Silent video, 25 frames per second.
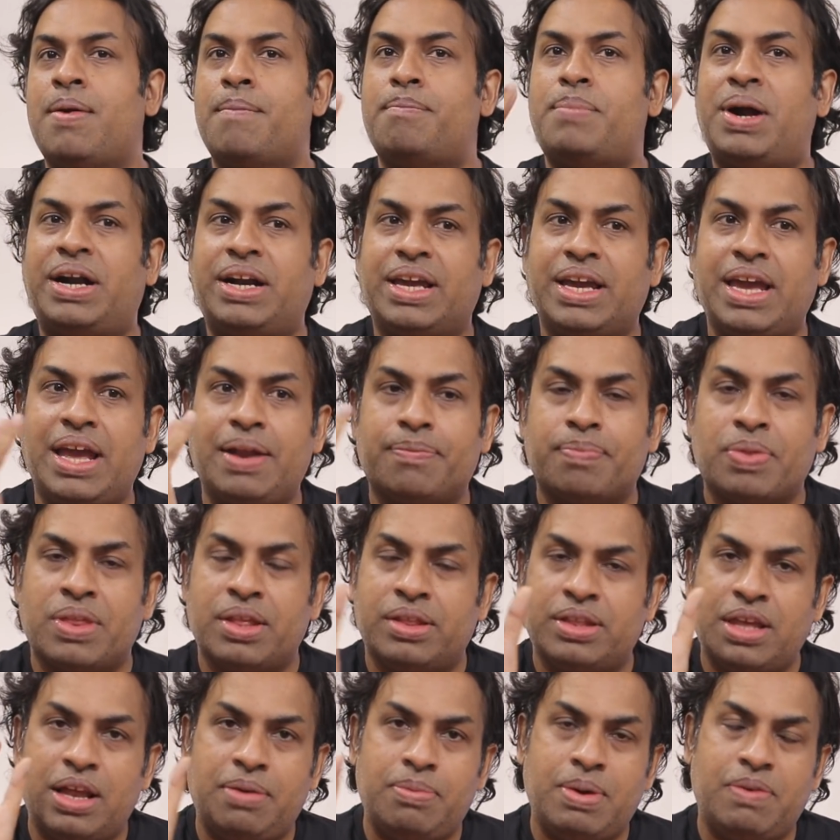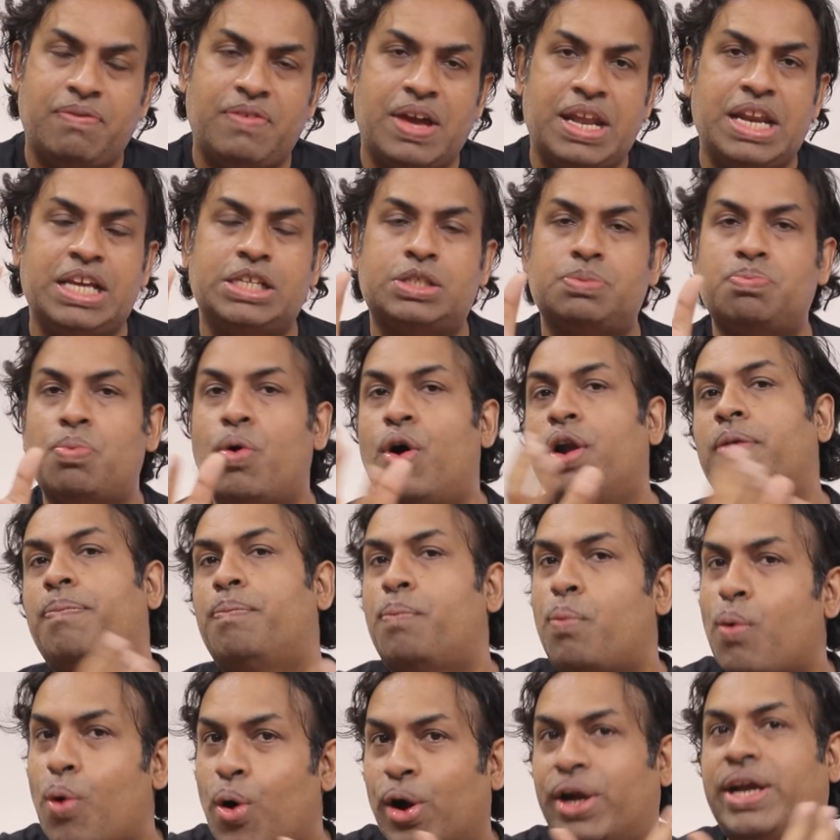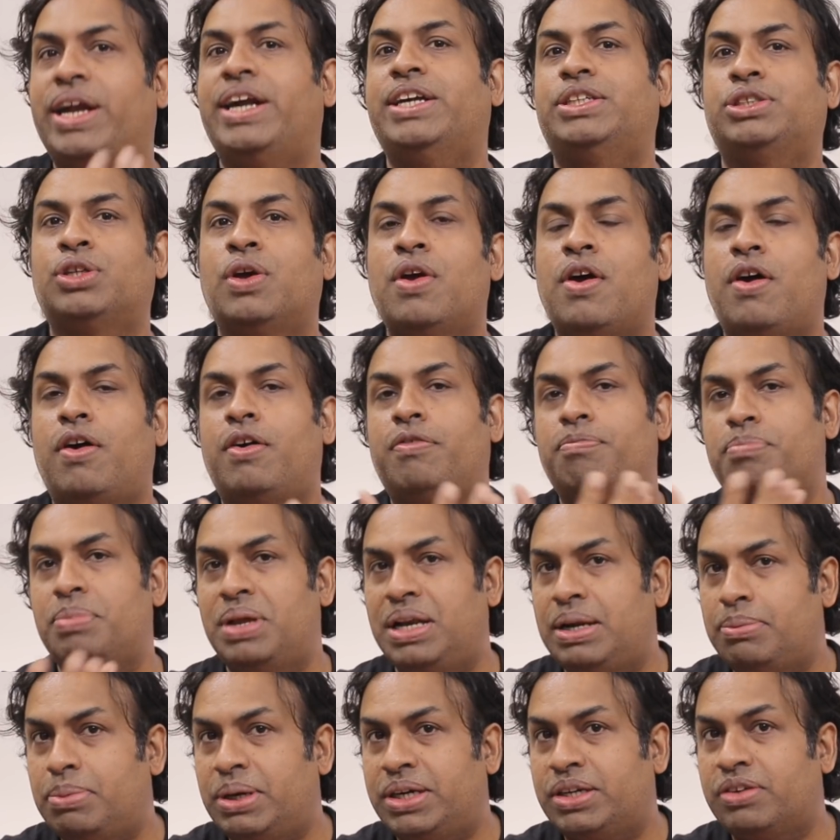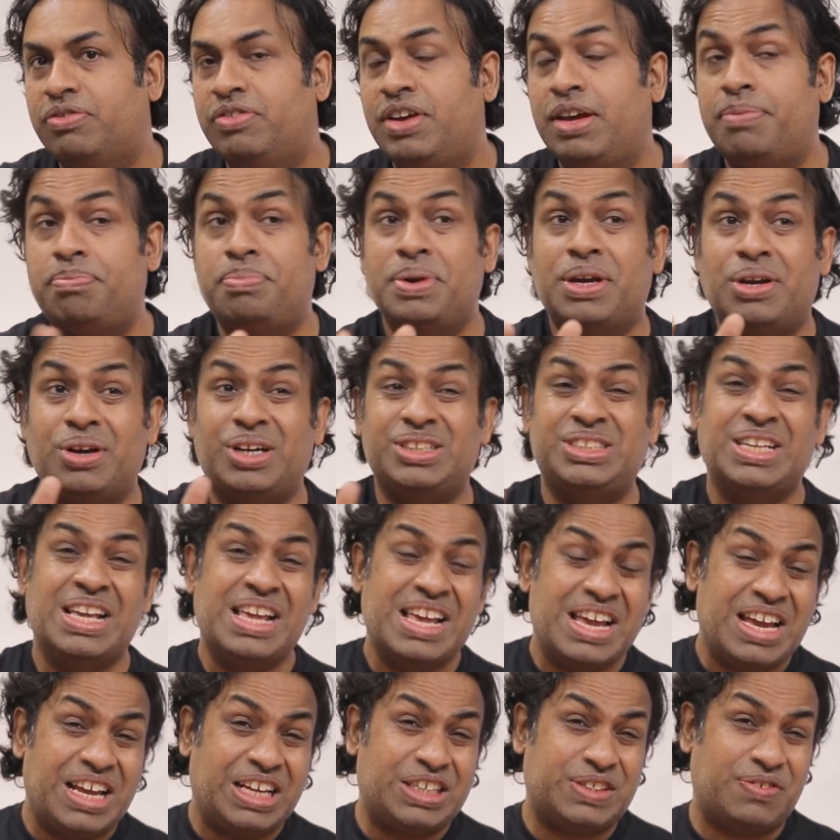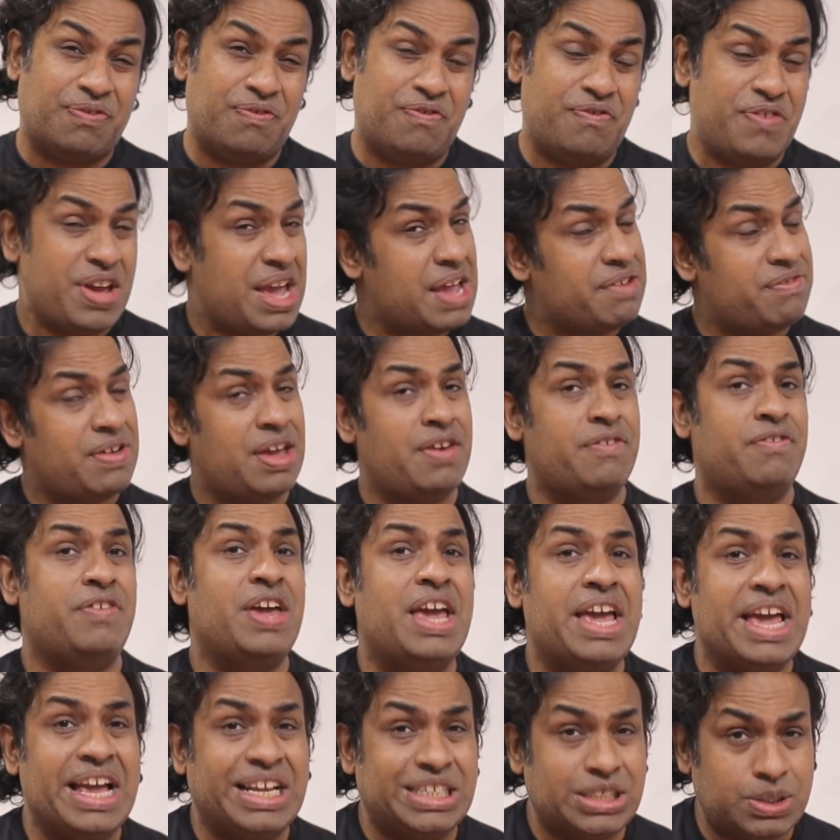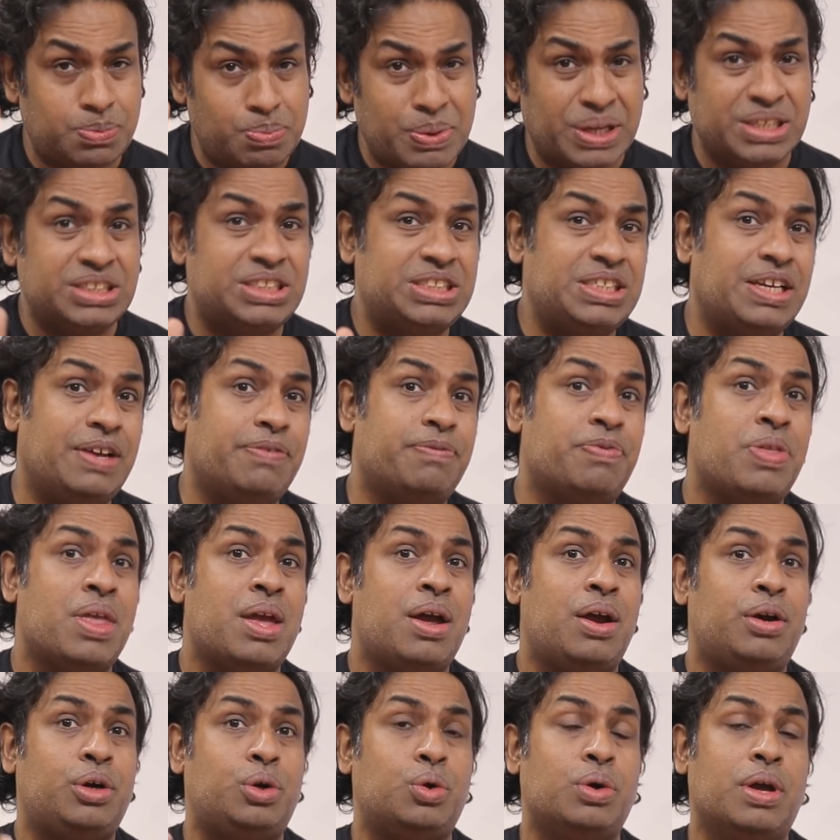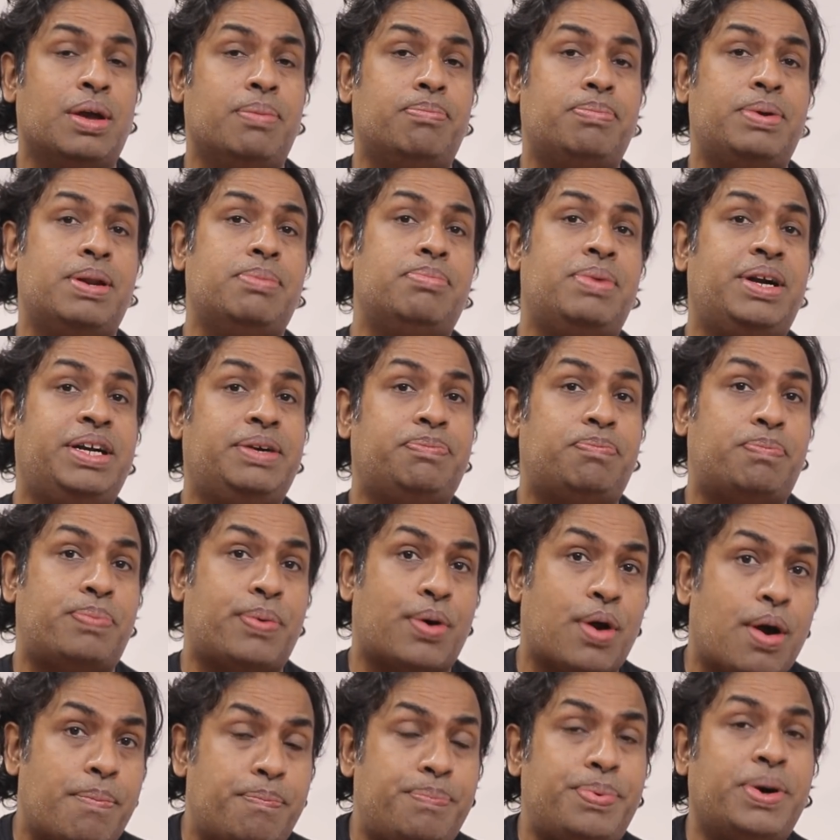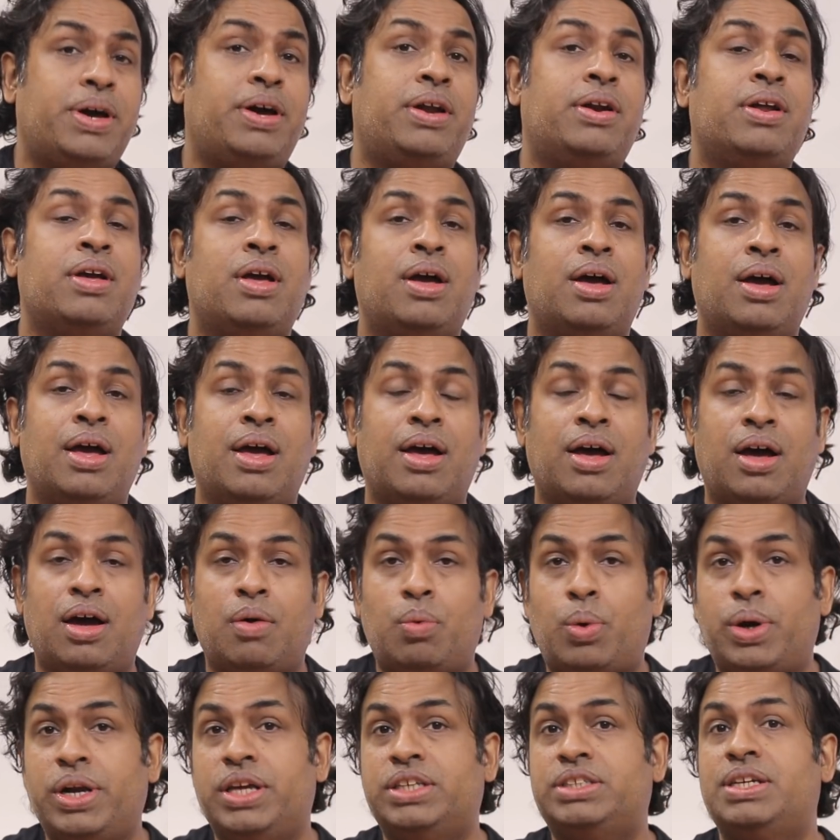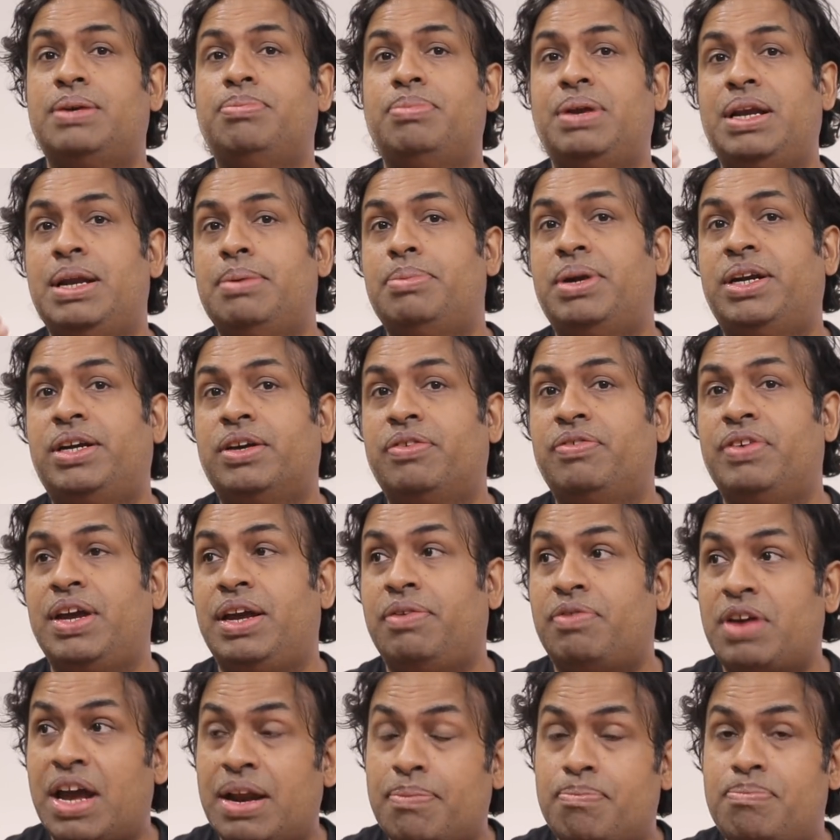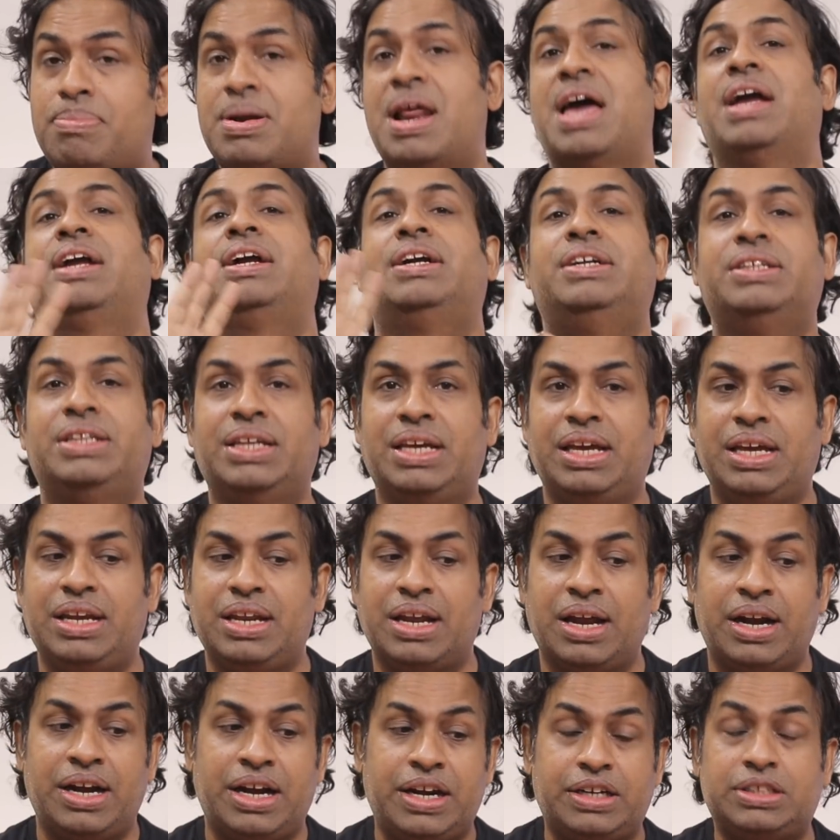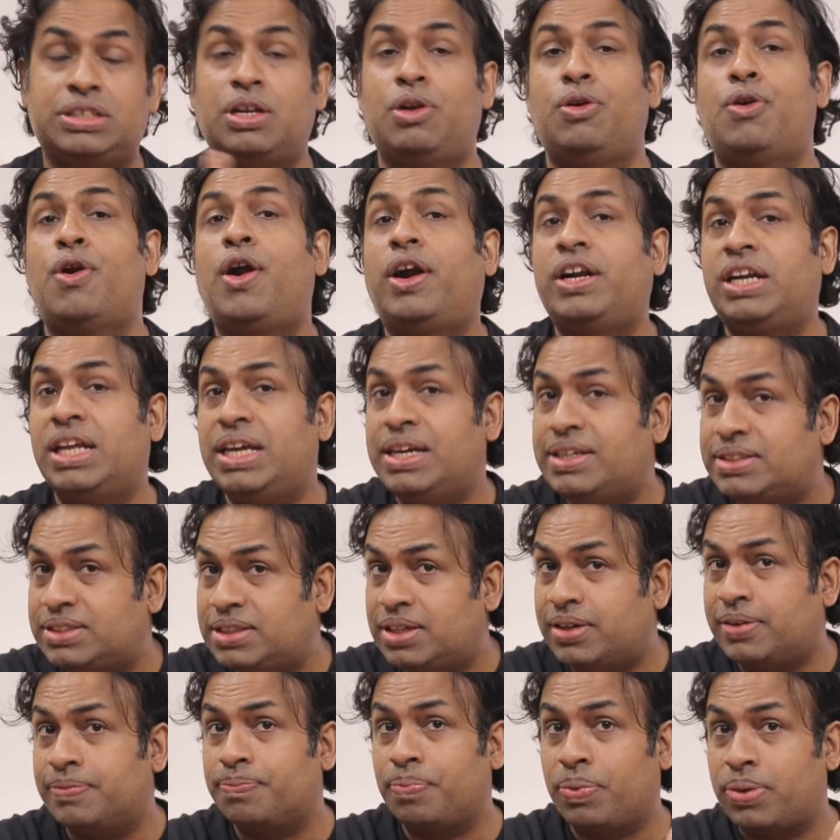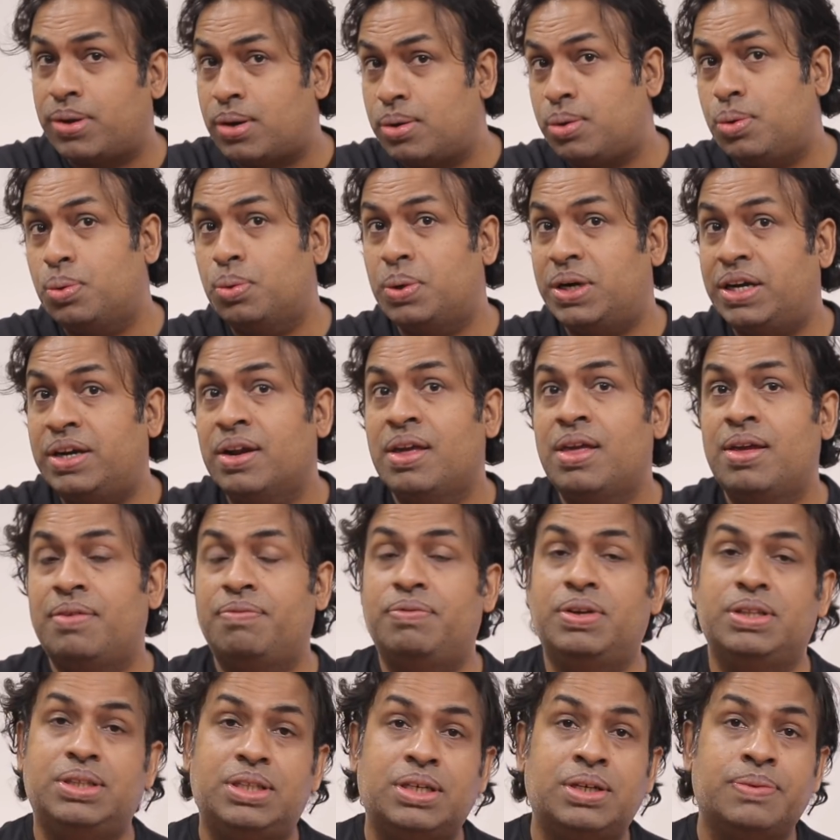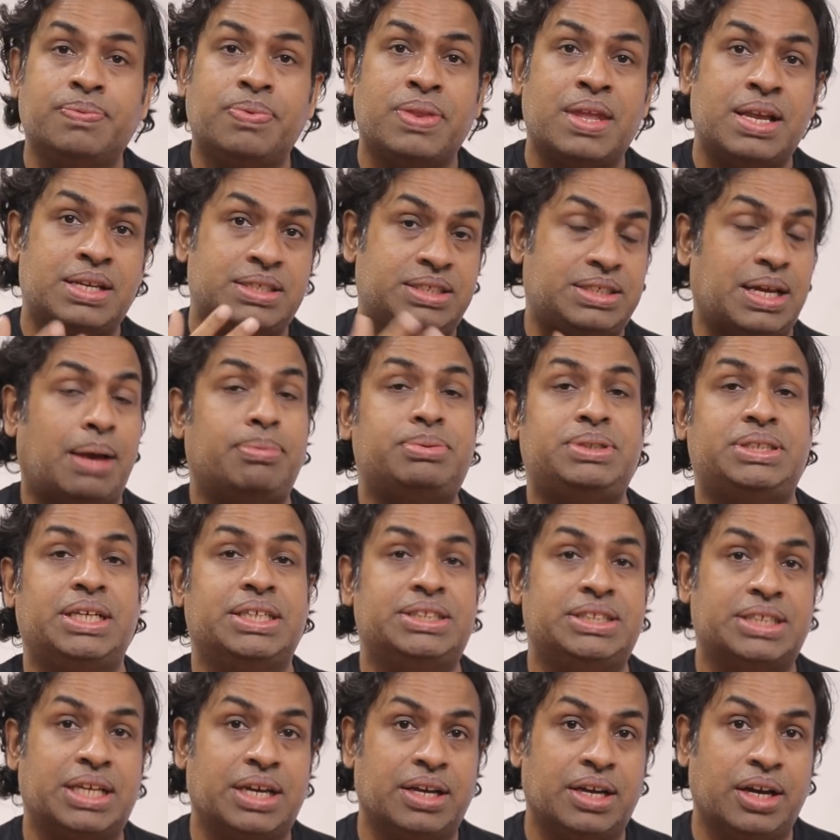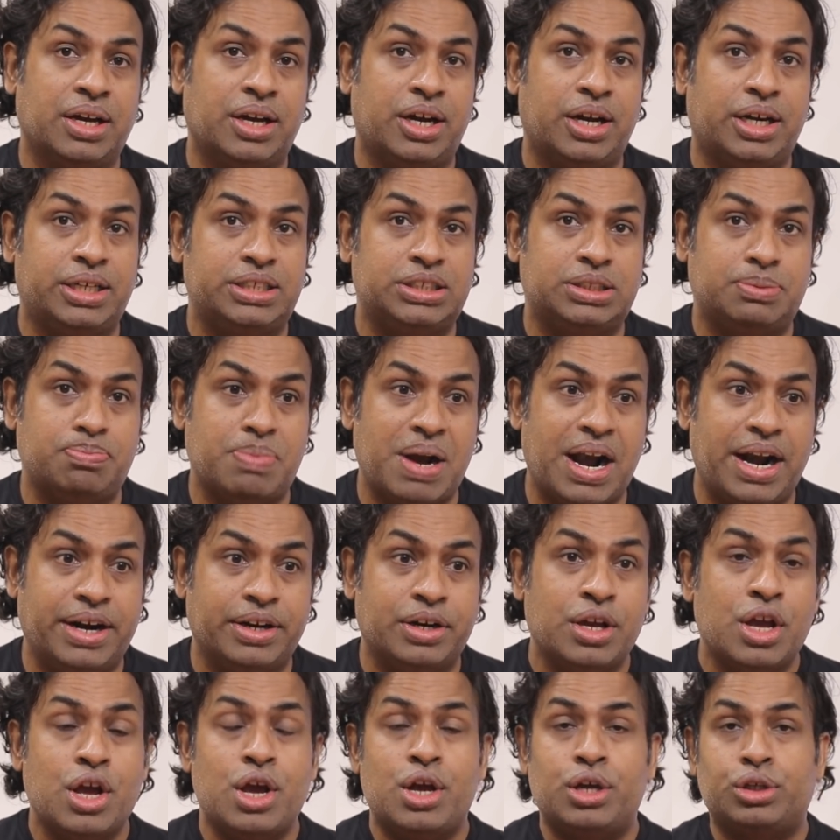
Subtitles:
But again, there'll be very small pockets of millimeter wave, because it's way expensive to implement proper millimeter wave and blanket the area. It's a lot easier to do it with the sub-6 gigahertz band.